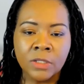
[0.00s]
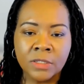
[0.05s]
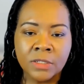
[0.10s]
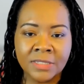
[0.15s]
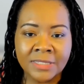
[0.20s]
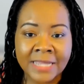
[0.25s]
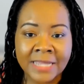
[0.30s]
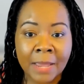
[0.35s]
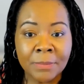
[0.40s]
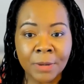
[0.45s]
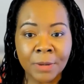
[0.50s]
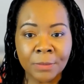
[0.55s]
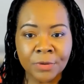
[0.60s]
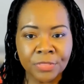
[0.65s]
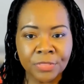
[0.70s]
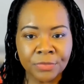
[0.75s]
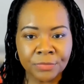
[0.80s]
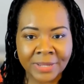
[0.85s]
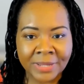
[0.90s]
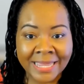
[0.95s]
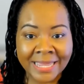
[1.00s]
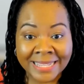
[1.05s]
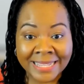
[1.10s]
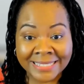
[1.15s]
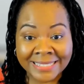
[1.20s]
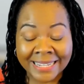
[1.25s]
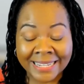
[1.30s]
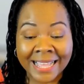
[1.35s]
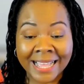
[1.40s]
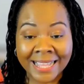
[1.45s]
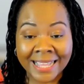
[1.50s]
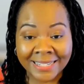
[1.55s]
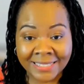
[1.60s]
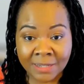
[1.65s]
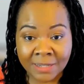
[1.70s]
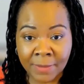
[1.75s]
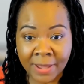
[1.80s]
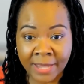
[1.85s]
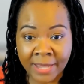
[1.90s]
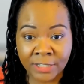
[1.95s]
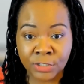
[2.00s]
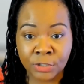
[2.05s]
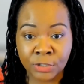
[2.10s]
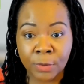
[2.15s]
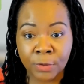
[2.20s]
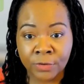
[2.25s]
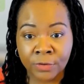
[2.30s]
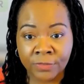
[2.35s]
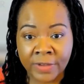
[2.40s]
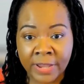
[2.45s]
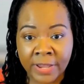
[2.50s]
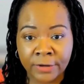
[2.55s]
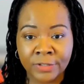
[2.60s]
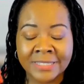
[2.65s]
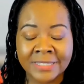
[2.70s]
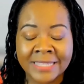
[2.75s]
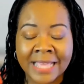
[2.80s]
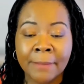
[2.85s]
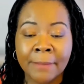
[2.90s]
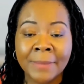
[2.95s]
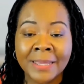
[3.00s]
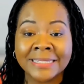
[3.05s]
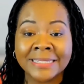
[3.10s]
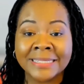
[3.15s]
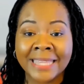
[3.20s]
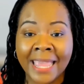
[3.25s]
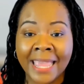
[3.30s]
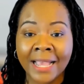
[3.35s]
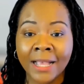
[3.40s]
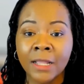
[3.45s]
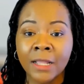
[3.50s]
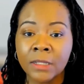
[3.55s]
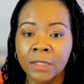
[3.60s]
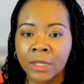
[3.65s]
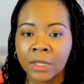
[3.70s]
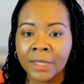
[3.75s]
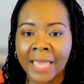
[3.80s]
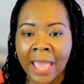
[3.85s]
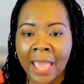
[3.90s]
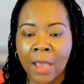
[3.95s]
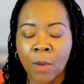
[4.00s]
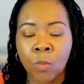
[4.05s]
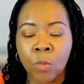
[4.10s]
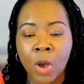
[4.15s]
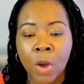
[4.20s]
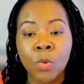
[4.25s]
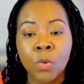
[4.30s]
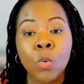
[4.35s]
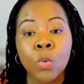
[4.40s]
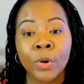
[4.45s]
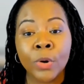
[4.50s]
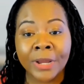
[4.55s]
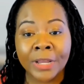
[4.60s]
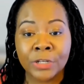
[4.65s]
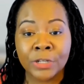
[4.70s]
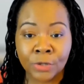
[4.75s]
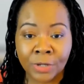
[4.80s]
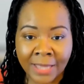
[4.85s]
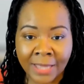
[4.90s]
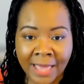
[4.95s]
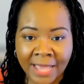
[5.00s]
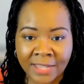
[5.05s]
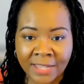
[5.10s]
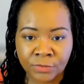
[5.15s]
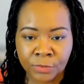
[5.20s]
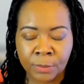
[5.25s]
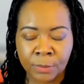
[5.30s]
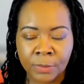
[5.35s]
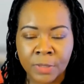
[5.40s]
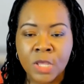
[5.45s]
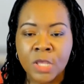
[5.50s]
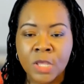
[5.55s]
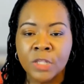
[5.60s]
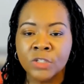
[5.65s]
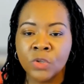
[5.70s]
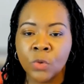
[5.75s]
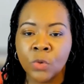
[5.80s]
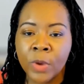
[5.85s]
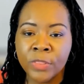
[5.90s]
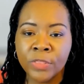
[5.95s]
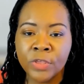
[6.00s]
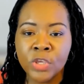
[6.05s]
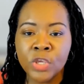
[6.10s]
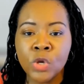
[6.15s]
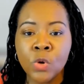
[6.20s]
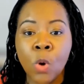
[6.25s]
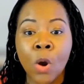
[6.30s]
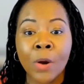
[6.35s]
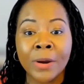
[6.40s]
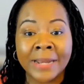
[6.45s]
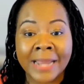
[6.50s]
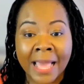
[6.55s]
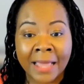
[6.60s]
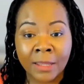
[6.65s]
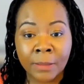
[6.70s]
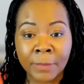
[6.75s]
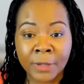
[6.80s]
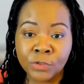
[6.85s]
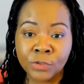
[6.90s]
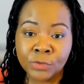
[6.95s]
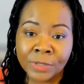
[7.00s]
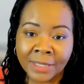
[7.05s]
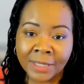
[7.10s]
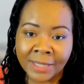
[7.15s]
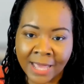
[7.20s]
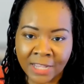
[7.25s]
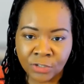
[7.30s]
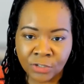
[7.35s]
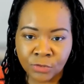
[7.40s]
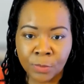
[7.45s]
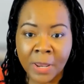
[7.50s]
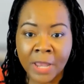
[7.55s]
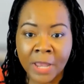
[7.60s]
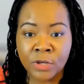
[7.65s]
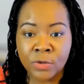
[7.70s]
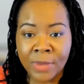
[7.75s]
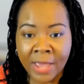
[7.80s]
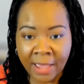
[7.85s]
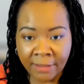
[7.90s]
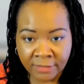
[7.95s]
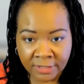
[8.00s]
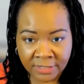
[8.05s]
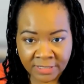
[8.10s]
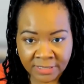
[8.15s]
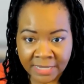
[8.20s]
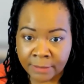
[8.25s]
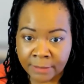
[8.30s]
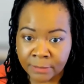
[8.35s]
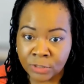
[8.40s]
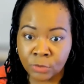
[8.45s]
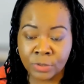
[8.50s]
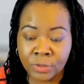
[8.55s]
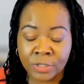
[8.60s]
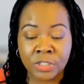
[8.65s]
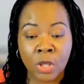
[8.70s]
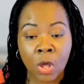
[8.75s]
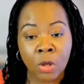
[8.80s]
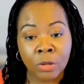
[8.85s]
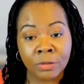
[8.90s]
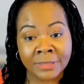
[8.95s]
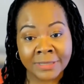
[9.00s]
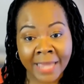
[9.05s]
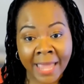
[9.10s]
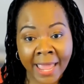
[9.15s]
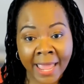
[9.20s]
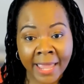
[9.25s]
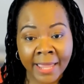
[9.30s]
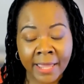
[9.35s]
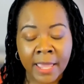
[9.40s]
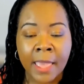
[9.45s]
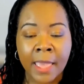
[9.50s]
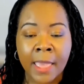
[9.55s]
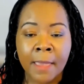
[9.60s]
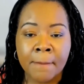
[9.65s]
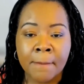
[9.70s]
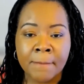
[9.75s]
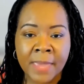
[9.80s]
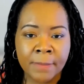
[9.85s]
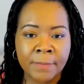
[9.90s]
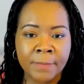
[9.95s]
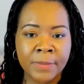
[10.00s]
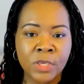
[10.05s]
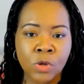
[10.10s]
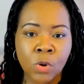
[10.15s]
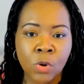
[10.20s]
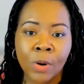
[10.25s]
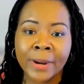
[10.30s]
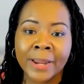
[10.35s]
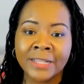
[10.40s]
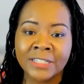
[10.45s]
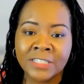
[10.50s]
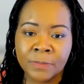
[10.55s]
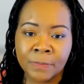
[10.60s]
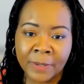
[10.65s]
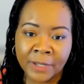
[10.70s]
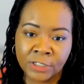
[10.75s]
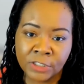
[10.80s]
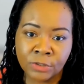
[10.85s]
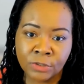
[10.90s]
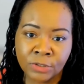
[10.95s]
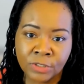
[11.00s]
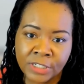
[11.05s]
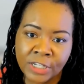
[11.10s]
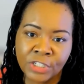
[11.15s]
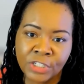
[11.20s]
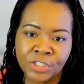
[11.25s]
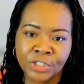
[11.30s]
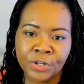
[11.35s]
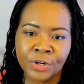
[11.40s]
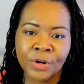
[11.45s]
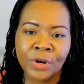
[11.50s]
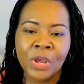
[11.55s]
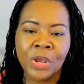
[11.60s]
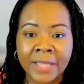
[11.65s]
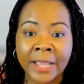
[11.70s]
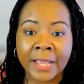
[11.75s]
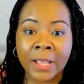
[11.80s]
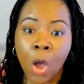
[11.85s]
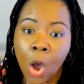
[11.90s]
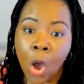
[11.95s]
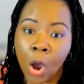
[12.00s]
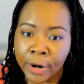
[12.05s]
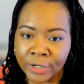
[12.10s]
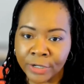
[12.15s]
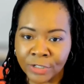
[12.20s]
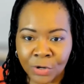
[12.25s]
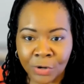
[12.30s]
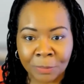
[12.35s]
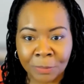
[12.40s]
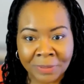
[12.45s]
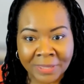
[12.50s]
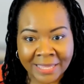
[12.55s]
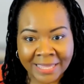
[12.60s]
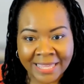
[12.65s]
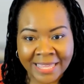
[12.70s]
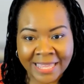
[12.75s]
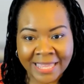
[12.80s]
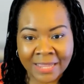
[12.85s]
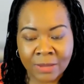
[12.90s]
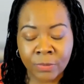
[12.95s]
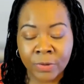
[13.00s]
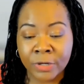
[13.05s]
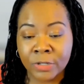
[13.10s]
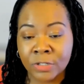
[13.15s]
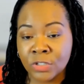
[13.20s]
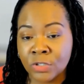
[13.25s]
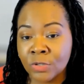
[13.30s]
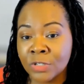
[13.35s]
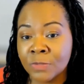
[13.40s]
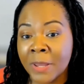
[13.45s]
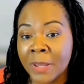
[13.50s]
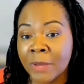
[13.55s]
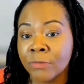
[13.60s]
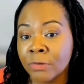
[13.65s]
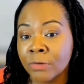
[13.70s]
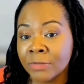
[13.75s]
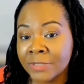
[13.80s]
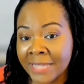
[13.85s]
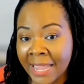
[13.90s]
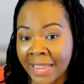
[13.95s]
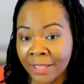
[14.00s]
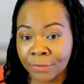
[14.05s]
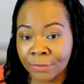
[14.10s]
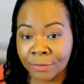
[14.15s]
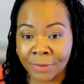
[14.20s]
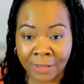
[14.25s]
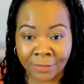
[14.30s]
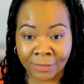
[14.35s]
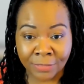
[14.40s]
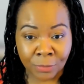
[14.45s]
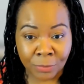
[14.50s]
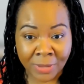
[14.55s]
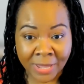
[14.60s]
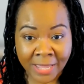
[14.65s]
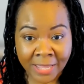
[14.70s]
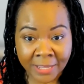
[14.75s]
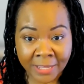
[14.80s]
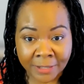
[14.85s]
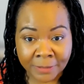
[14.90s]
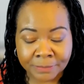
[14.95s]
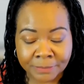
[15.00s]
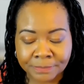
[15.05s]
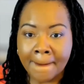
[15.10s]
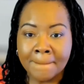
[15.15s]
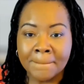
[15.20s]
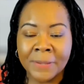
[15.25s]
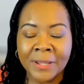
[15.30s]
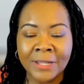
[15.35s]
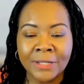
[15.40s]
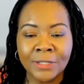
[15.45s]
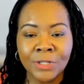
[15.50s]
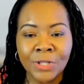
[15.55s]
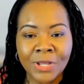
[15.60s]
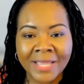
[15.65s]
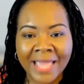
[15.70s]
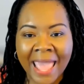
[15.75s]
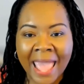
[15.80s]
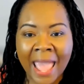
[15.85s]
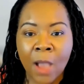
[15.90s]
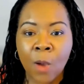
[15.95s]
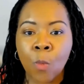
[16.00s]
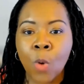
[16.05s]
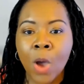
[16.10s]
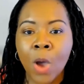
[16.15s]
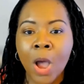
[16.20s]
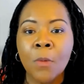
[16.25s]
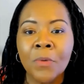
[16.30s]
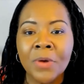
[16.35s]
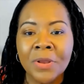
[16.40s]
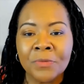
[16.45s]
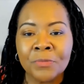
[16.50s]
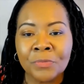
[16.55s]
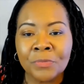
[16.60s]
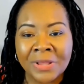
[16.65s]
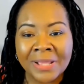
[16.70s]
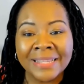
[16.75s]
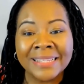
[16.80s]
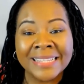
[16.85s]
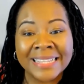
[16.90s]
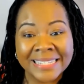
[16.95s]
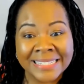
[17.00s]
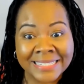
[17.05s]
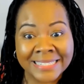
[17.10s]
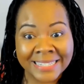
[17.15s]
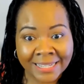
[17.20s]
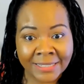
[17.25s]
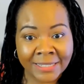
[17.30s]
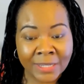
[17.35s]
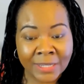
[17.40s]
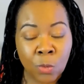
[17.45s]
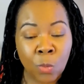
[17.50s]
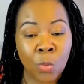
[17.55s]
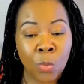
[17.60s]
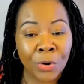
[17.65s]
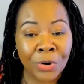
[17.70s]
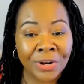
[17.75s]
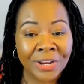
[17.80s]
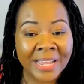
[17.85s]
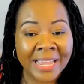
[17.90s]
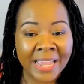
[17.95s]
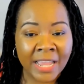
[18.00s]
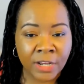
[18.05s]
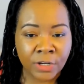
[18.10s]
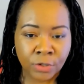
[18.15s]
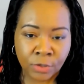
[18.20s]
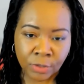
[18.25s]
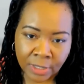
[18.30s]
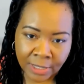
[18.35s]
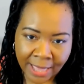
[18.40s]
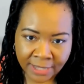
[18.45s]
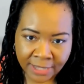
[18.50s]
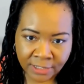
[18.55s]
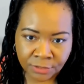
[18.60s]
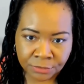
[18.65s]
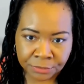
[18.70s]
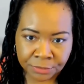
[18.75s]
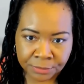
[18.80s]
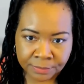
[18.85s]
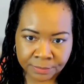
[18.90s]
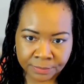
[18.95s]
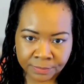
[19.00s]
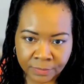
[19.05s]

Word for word: Step number three is to customize your motivators. That means take a look at what will work in your classroom. So, whether you are an elementary classroom and you have the same students all day, maybe you are a specials teacher like art or PE, where your students may rotate throughout the week, but look at what would realistically work in your classroom.